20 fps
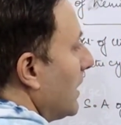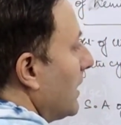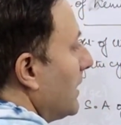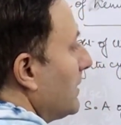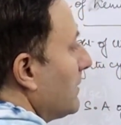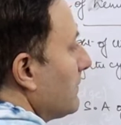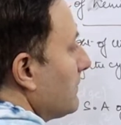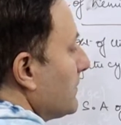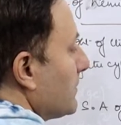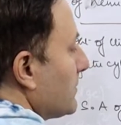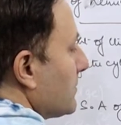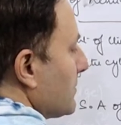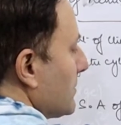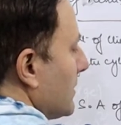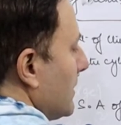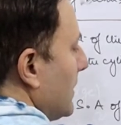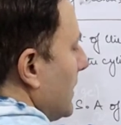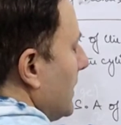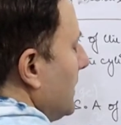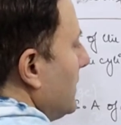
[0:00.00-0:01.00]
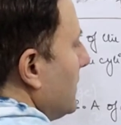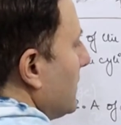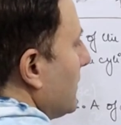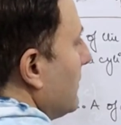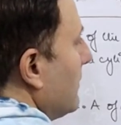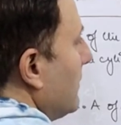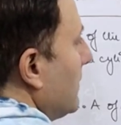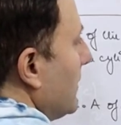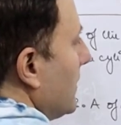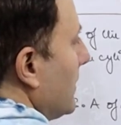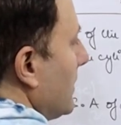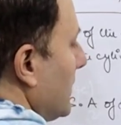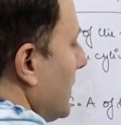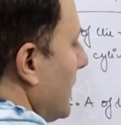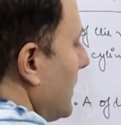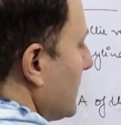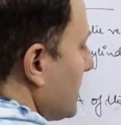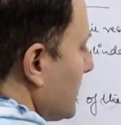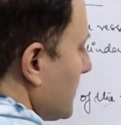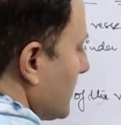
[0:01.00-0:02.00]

height of the cylinder, that is